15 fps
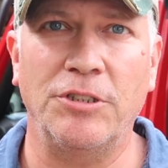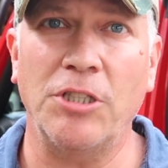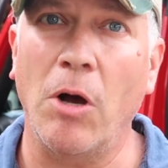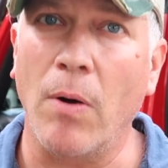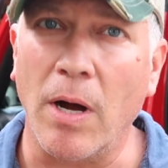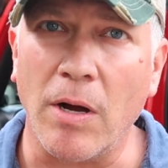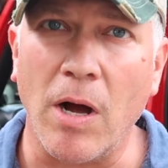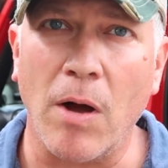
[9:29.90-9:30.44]

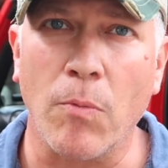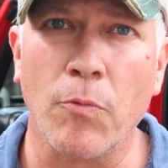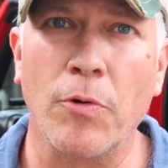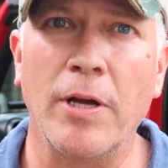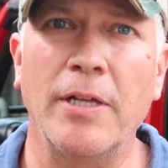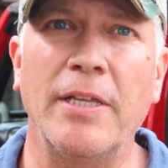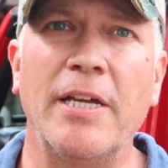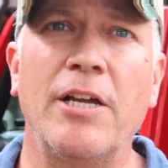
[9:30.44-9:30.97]
So a
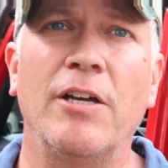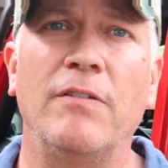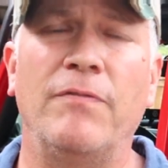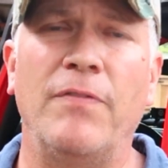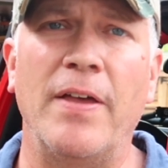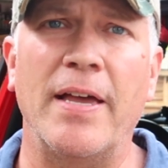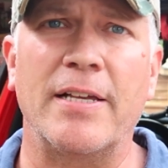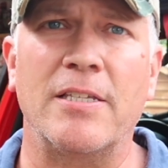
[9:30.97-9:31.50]
really good
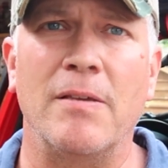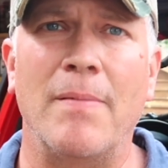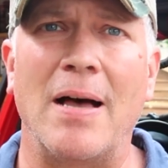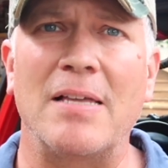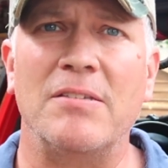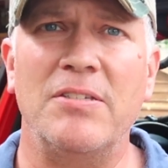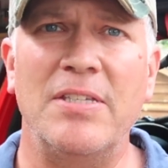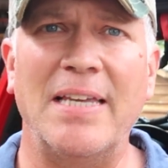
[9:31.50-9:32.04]
fix,
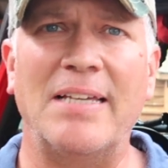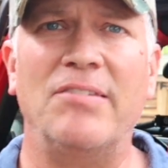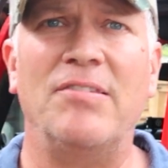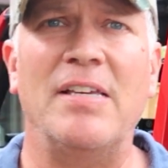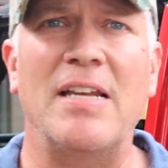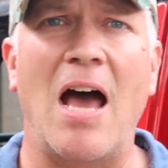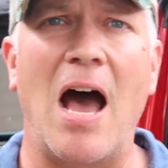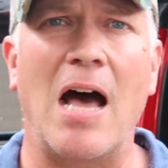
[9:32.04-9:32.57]
about
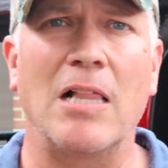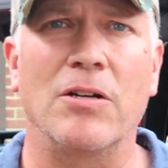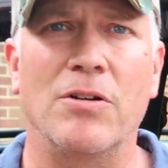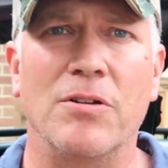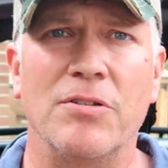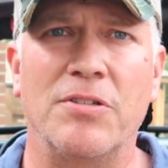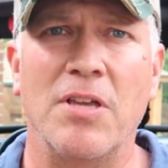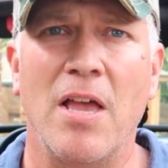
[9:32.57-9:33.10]

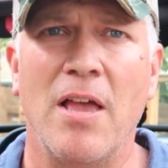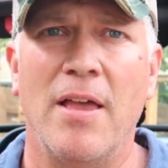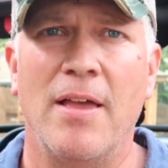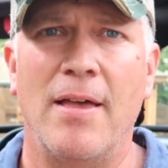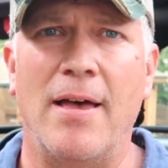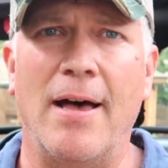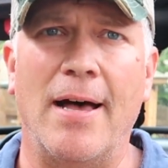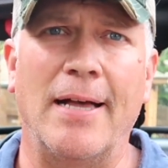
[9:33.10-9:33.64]
$60.
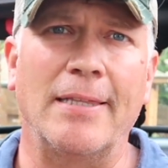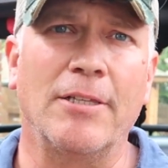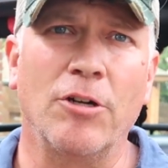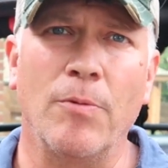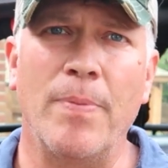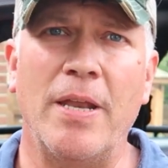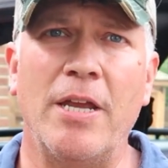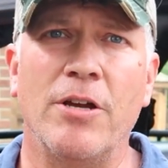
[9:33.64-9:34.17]
A
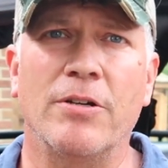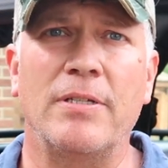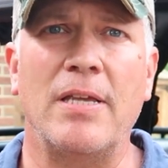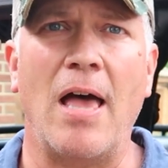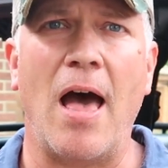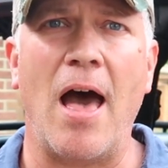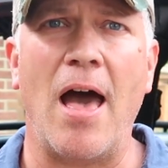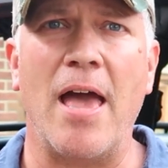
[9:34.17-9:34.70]
little bit of your
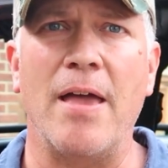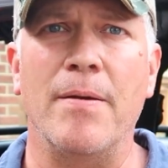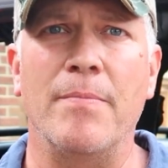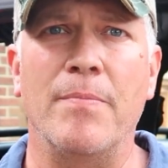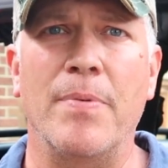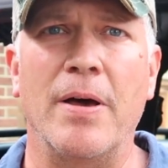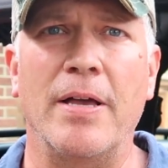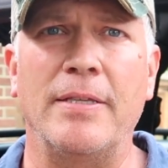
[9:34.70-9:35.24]

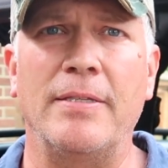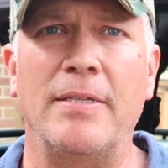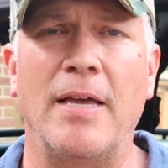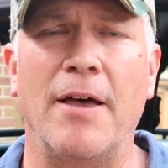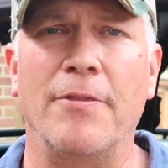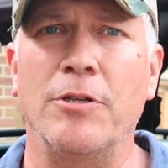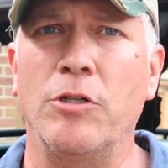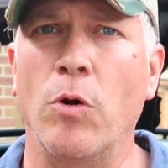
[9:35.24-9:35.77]
time, but
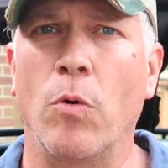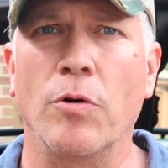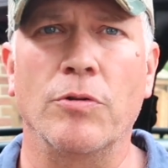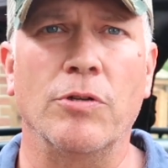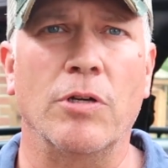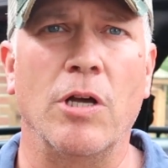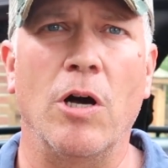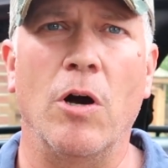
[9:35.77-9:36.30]
the
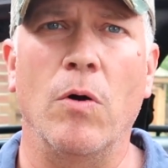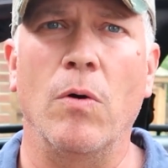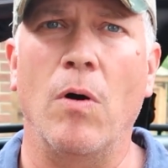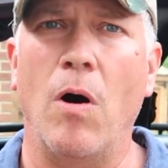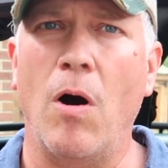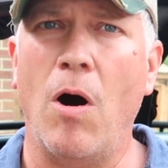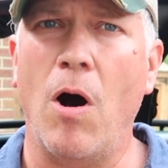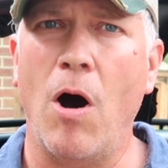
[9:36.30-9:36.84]
doors will go
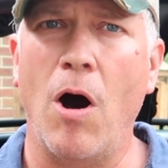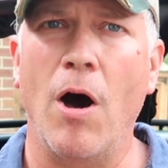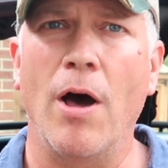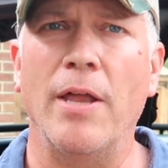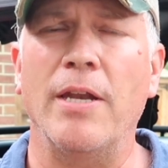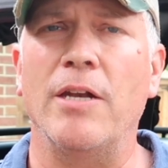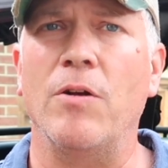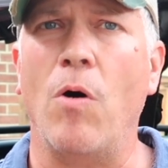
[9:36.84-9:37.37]

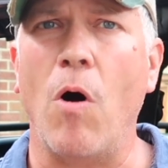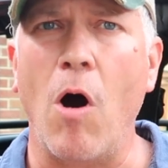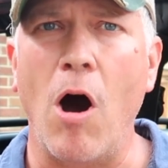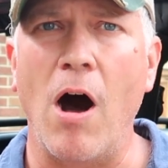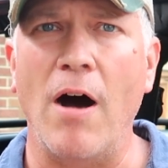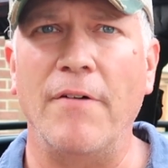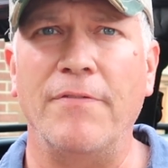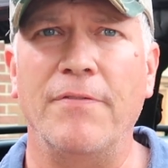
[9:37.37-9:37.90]
on and
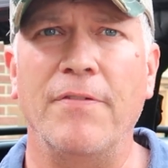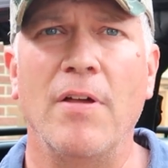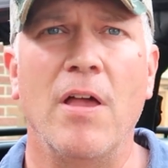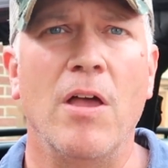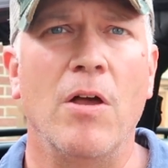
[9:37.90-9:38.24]
off,